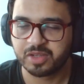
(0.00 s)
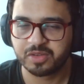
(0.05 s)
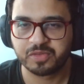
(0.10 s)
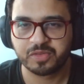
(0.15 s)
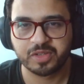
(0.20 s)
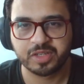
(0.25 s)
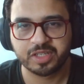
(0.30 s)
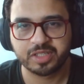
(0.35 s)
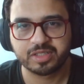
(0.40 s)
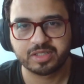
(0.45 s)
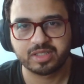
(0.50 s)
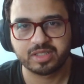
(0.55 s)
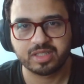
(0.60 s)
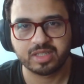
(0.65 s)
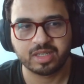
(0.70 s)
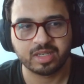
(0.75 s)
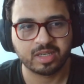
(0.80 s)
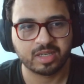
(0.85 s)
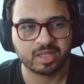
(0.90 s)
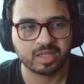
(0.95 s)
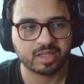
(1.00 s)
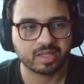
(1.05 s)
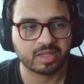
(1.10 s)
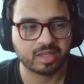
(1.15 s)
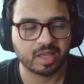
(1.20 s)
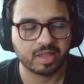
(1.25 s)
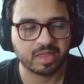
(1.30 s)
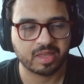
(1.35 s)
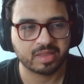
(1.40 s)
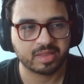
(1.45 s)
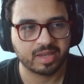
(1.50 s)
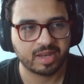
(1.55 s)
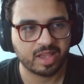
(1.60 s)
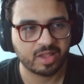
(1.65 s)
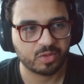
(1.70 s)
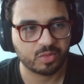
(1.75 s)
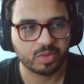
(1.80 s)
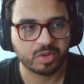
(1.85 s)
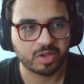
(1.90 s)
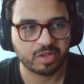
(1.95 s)
infinite, and I think the
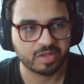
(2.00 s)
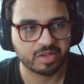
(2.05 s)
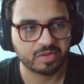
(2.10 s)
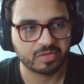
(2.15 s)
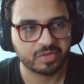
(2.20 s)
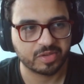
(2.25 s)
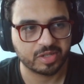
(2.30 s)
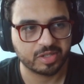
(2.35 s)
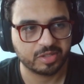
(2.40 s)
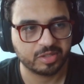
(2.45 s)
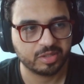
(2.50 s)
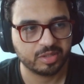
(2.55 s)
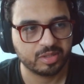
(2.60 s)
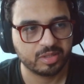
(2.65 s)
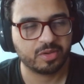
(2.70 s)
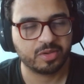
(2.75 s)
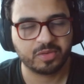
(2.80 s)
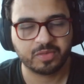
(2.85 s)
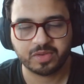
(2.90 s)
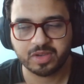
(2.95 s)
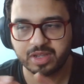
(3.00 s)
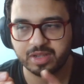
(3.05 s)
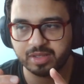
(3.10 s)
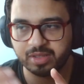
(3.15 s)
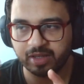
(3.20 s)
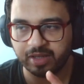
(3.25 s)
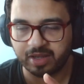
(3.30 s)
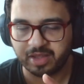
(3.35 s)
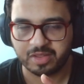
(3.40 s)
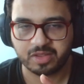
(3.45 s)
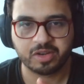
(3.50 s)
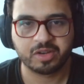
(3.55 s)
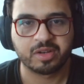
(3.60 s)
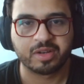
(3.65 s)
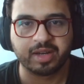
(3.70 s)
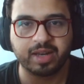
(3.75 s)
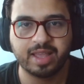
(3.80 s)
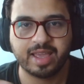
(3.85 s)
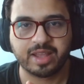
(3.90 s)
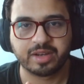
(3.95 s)
last one is infinite. So you've got like a
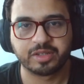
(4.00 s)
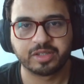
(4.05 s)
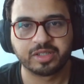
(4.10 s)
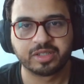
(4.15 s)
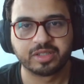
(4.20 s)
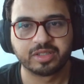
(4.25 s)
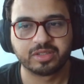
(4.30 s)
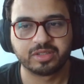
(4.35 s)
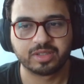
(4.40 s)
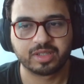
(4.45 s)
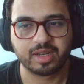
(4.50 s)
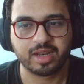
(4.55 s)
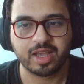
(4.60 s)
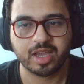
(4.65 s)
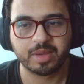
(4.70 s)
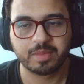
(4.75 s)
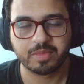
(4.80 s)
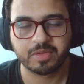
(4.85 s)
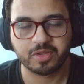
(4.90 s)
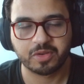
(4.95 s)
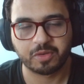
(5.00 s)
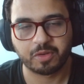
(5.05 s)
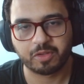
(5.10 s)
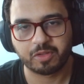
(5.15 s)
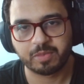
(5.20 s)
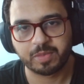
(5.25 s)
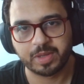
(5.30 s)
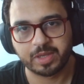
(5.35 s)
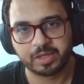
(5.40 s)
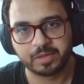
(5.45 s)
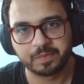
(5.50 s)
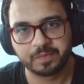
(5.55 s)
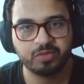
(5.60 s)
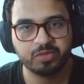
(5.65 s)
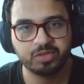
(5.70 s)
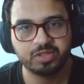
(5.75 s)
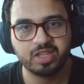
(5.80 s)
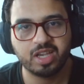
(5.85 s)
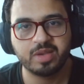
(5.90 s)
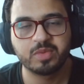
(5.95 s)
certain ladder to climb, so to speak.
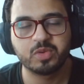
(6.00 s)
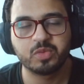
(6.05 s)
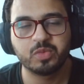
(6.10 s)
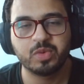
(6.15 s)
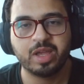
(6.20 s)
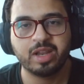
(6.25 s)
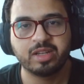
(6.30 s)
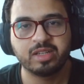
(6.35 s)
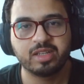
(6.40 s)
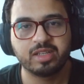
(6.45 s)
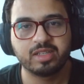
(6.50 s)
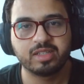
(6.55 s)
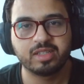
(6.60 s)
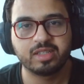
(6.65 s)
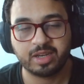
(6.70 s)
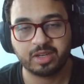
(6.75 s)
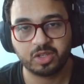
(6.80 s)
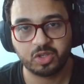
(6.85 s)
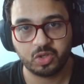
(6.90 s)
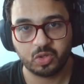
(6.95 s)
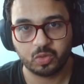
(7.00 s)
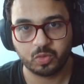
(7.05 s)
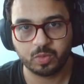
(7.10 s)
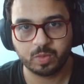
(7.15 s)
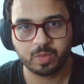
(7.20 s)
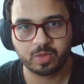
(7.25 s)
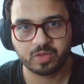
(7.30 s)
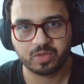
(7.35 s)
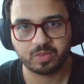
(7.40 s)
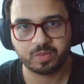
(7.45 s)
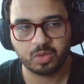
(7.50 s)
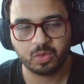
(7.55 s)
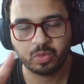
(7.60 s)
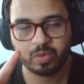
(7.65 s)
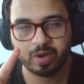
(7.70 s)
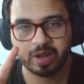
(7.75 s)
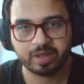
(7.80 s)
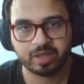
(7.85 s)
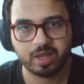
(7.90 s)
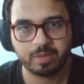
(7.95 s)
Every time you win 10 cubes,
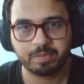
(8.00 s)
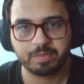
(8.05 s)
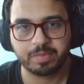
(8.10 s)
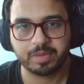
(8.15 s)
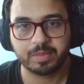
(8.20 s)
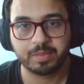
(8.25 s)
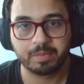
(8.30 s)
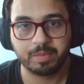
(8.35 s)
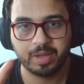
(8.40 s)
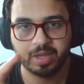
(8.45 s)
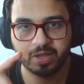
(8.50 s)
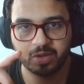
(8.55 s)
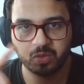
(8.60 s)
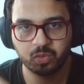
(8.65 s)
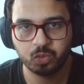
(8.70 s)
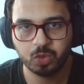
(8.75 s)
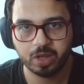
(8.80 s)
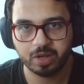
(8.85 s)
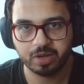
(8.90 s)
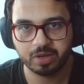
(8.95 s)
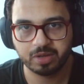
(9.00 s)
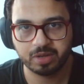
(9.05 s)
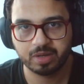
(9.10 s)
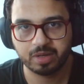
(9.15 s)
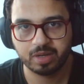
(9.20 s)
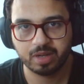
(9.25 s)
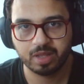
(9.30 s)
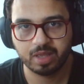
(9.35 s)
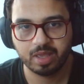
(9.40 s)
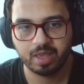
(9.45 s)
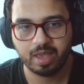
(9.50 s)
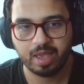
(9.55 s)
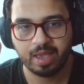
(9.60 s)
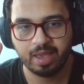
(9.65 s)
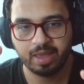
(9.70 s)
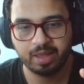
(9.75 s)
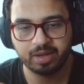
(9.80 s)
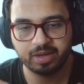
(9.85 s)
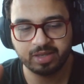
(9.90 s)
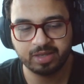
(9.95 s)
you rank up by 1.
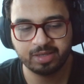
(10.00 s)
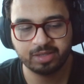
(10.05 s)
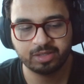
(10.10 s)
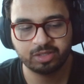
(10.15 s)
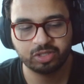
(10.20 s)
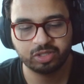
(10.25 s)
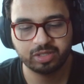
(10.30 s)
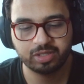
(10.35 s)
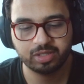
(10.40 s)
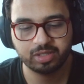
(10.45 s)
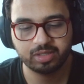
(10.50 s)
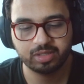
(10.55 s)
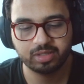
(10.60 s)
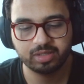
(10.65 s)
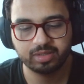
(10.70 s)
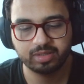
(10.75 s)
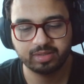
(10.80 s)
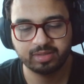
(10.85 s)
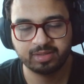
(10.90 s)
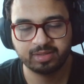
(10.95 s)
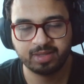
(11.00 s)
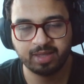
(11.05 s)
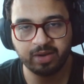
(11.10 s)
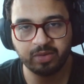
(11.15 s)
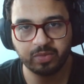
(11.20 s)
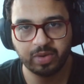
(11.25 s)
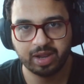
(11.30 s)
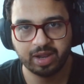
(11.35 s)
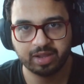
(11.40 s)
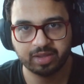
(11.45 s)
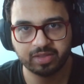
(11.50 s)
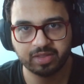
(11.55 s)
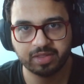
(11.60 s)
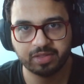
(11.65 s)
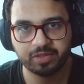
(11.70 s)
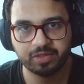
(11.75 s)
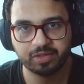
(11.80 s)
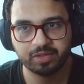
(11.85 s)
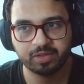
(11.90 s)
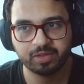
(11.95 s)
And each 10
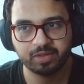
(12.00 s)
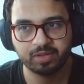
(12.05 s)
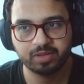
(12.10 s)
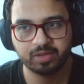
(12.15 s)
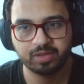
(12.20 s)
ranks